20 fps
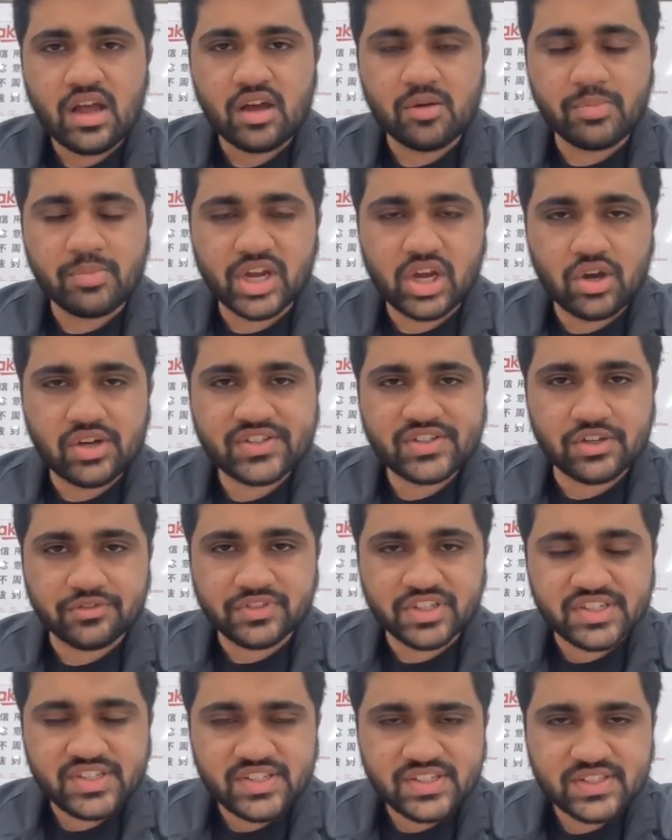Because of
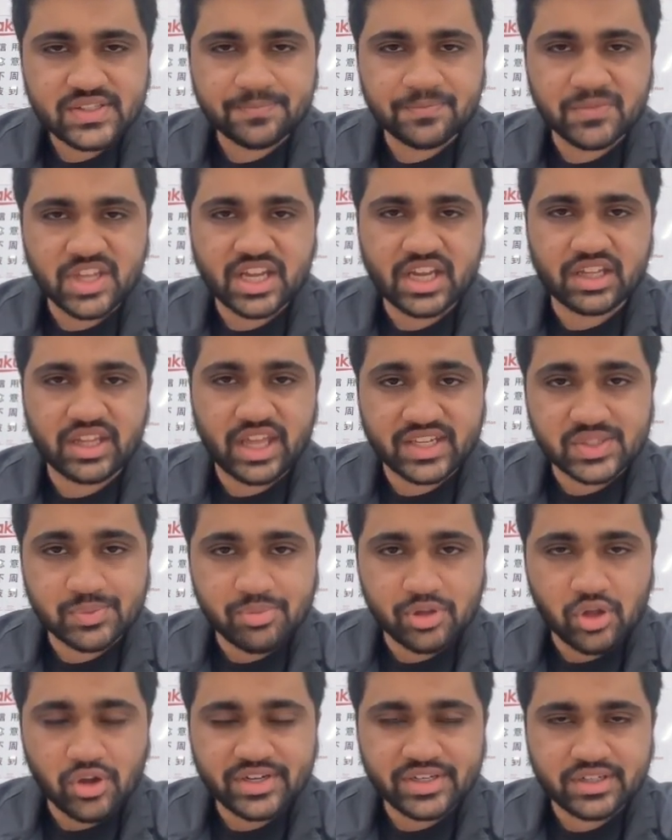this, they can
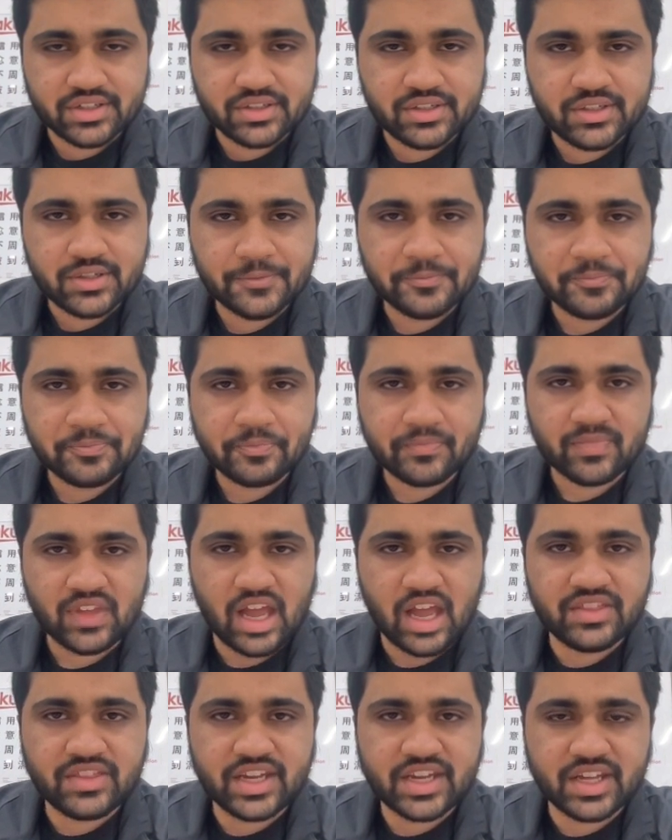exploit it,
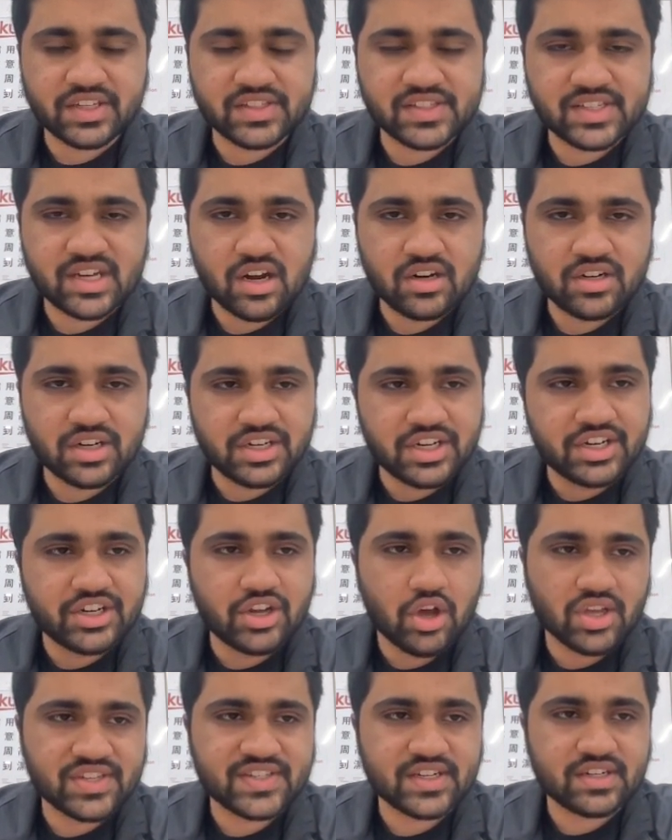and they can start a
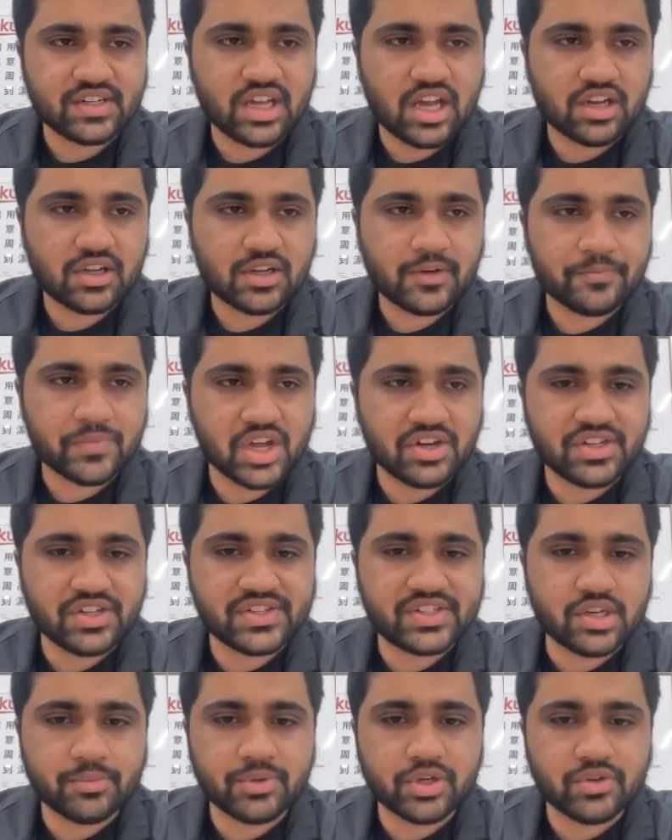DDoS attack, a
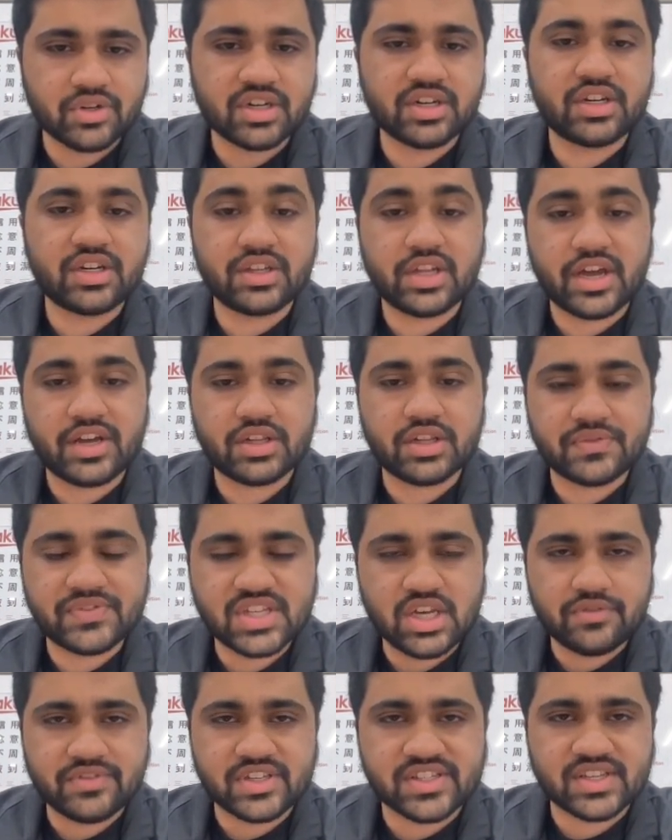distributed denial of
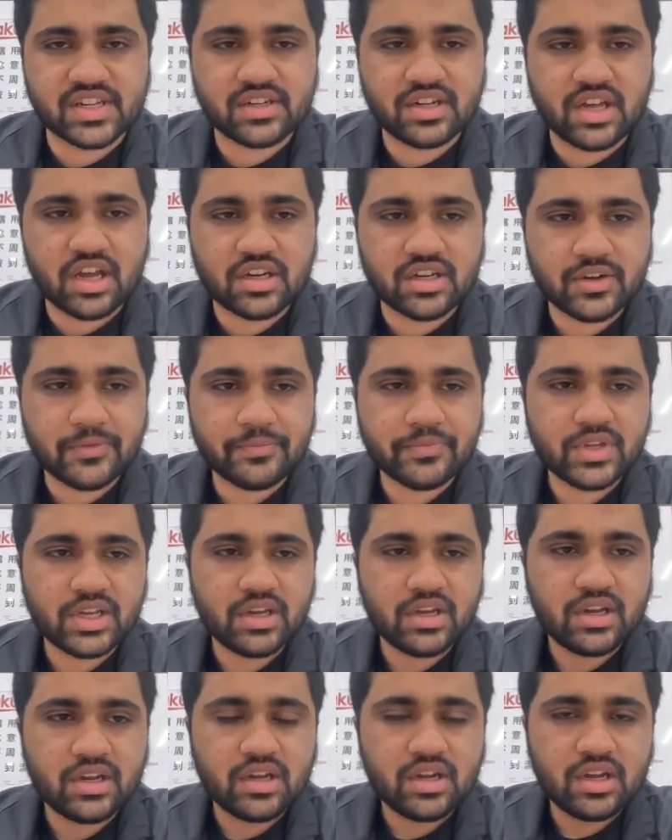service attack.
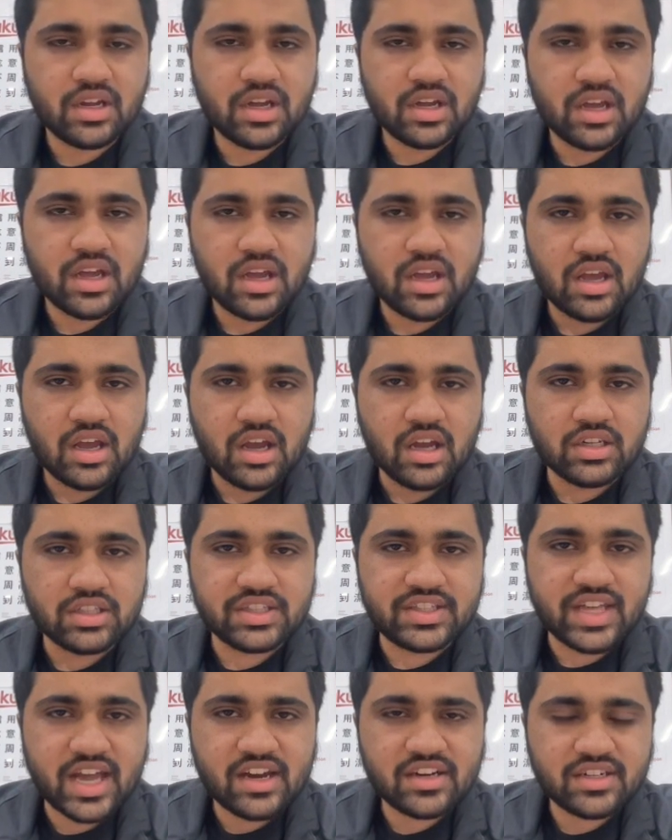
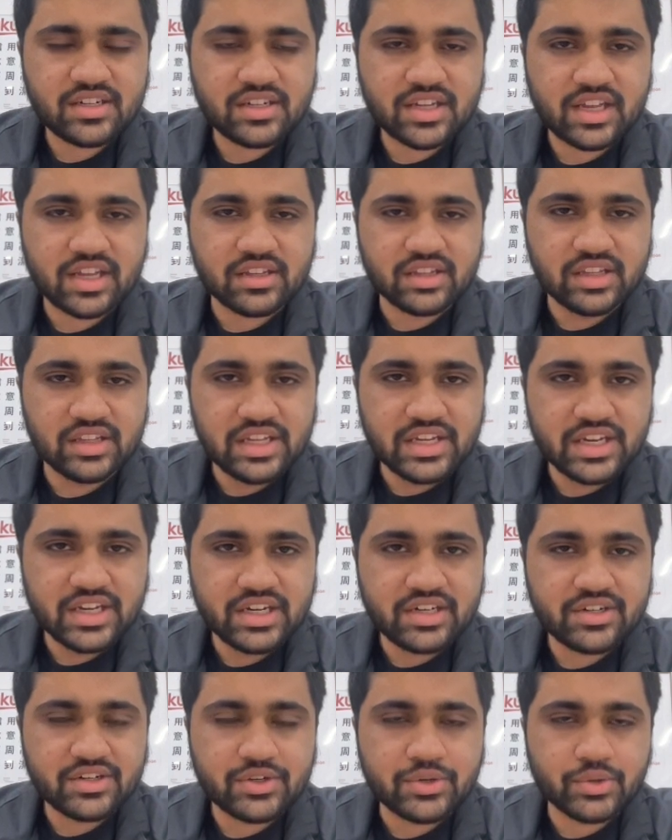That can
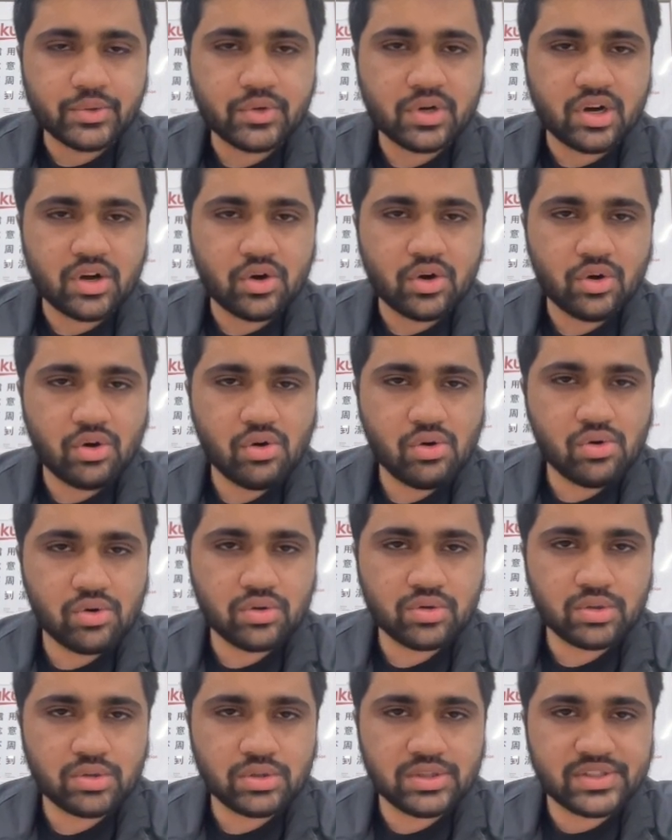lead to a
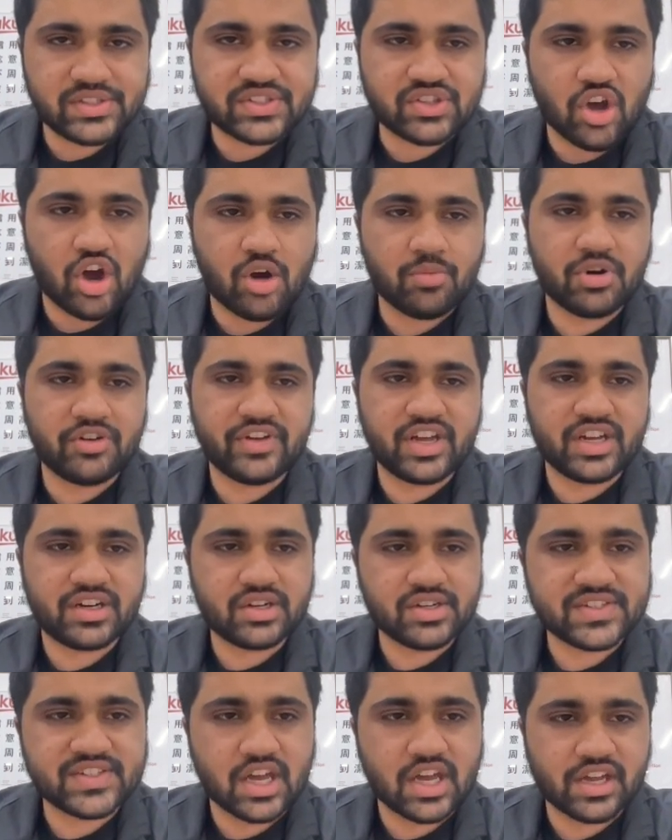whole storm of
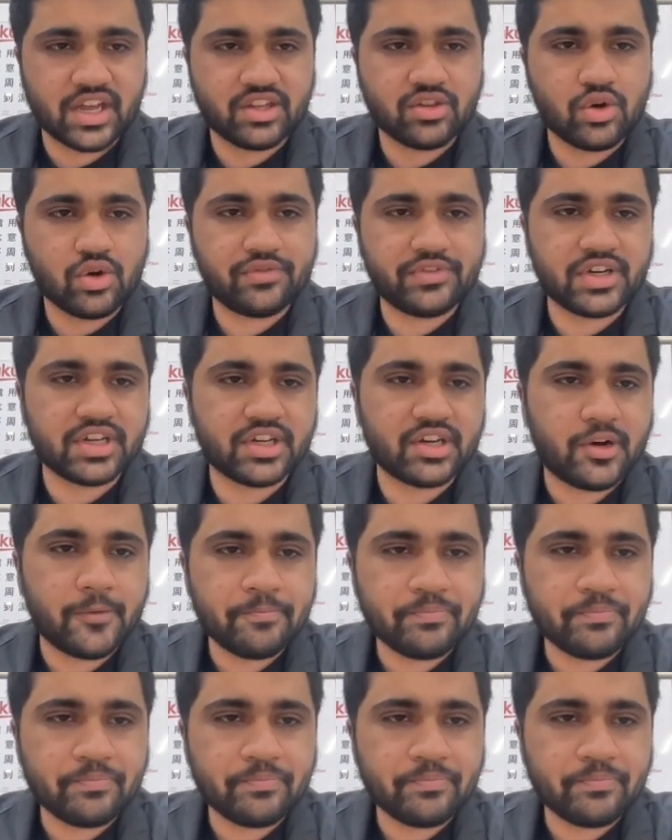errors again over here.